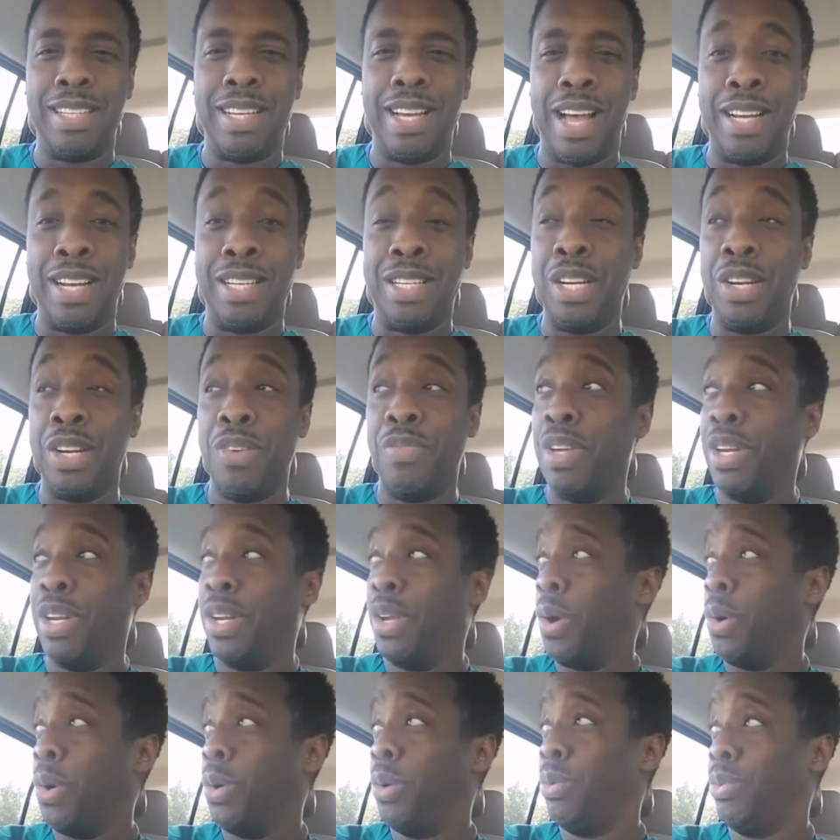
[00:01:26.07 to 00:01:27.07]
I did a
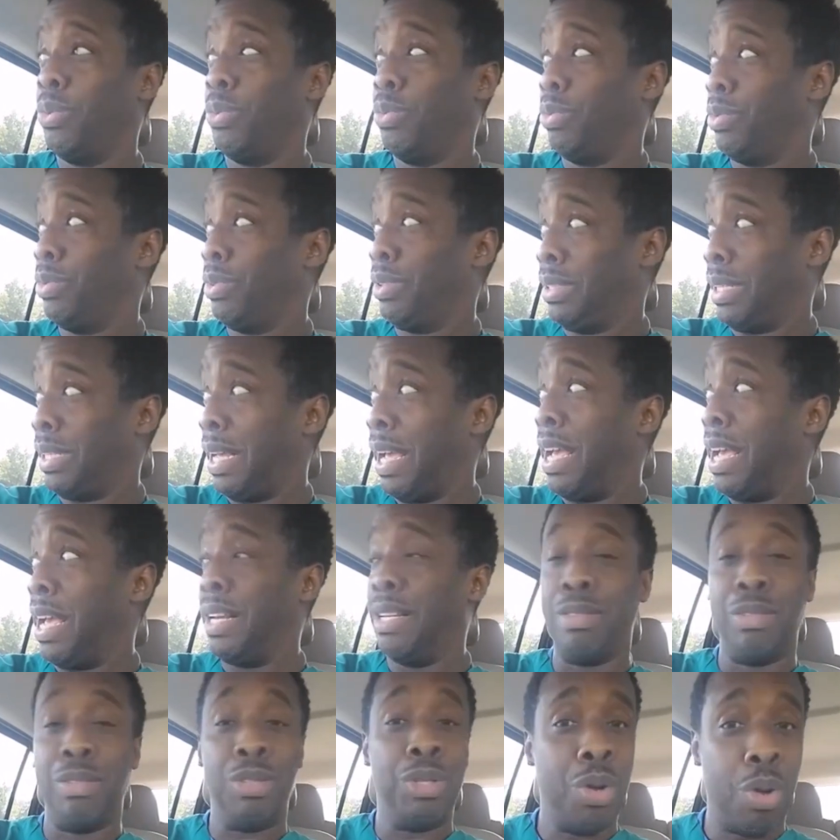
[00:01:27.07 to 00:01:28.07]
video
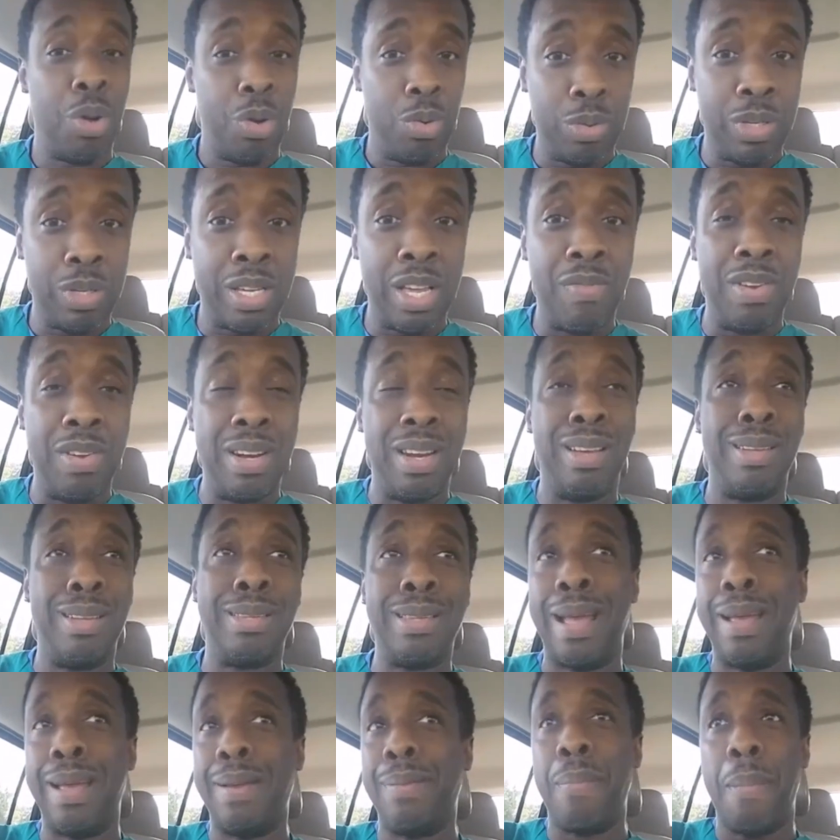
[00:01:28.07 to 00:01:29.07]
saying, you know, giving a
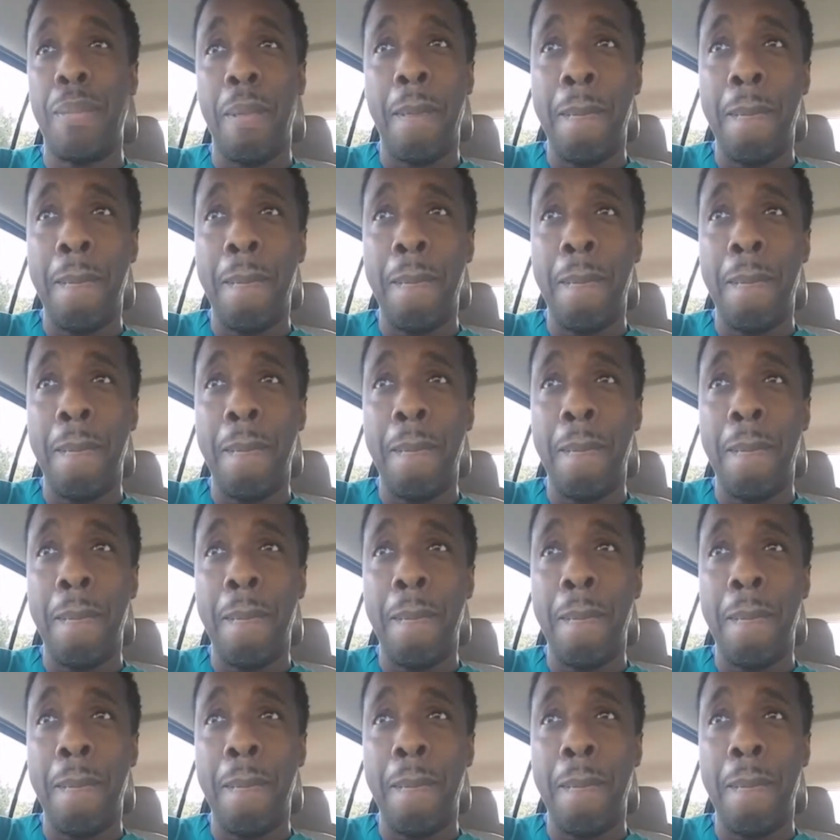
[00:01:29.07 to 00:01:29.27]
like,